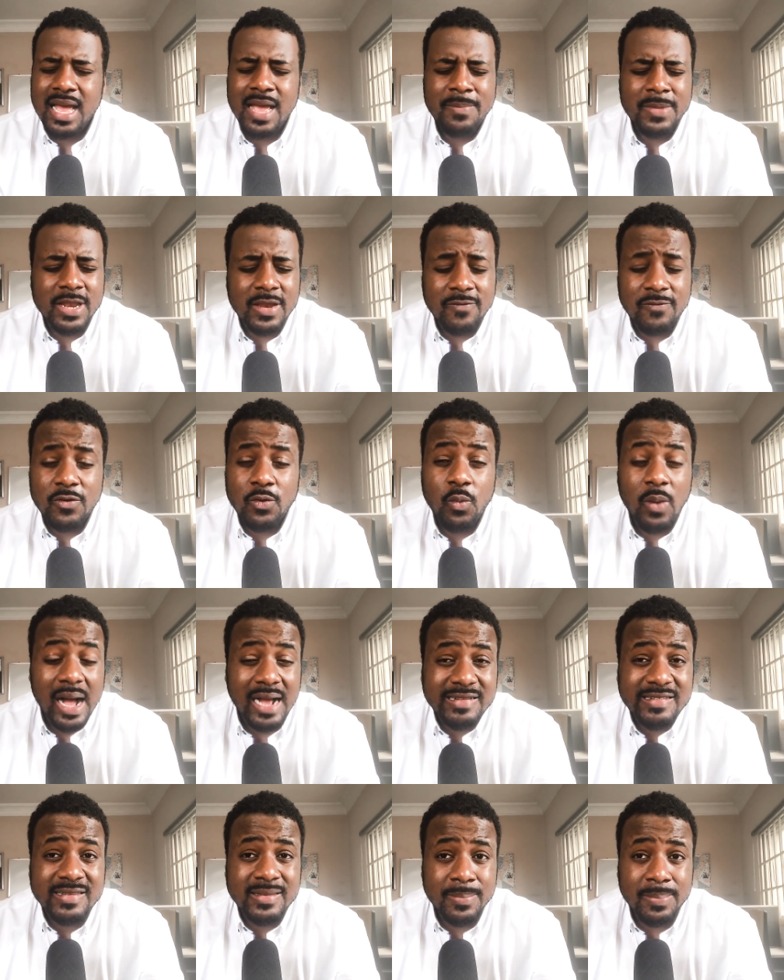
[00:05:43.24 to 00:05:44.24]
I mean, if you
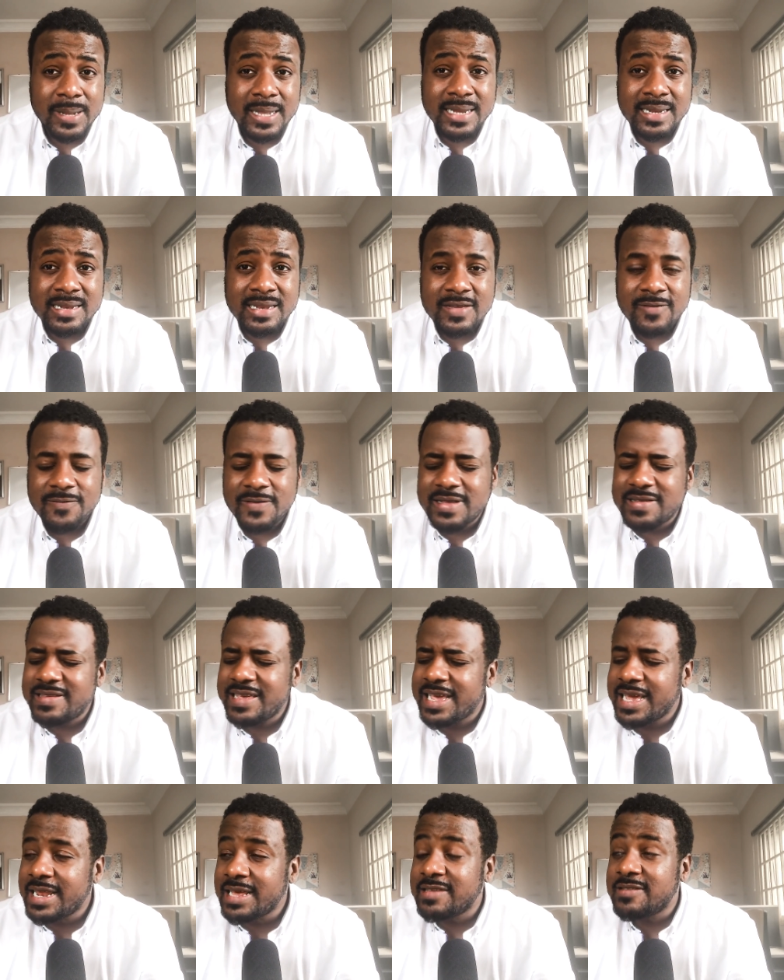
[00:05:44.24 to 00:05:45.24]
watch him play defense,
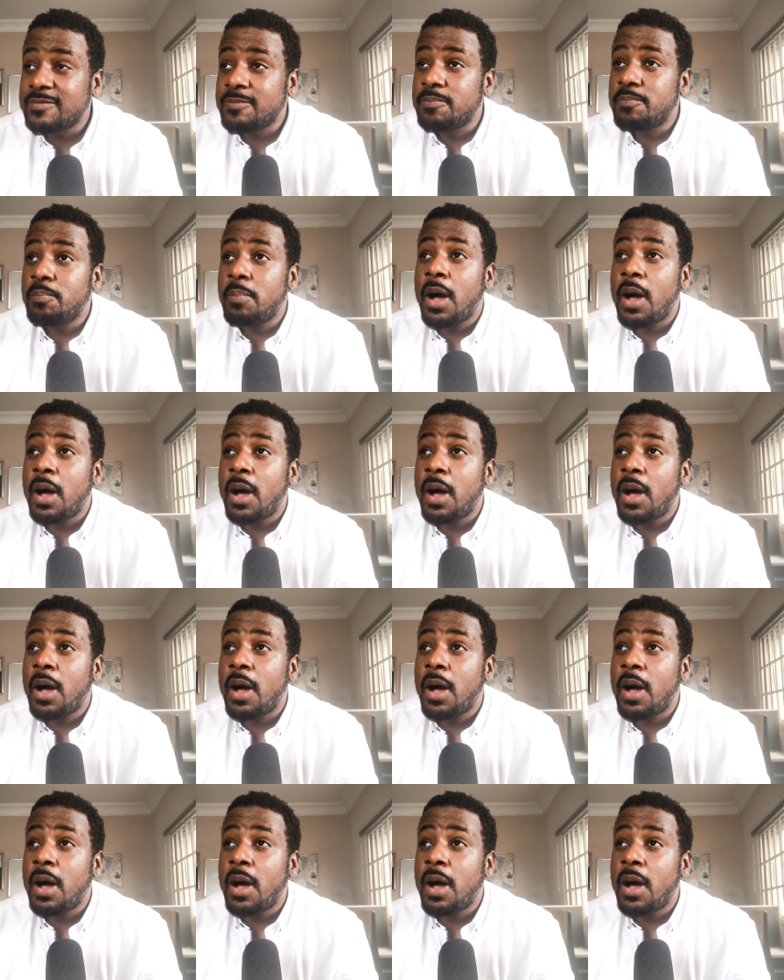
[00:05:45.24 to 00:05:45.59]
it is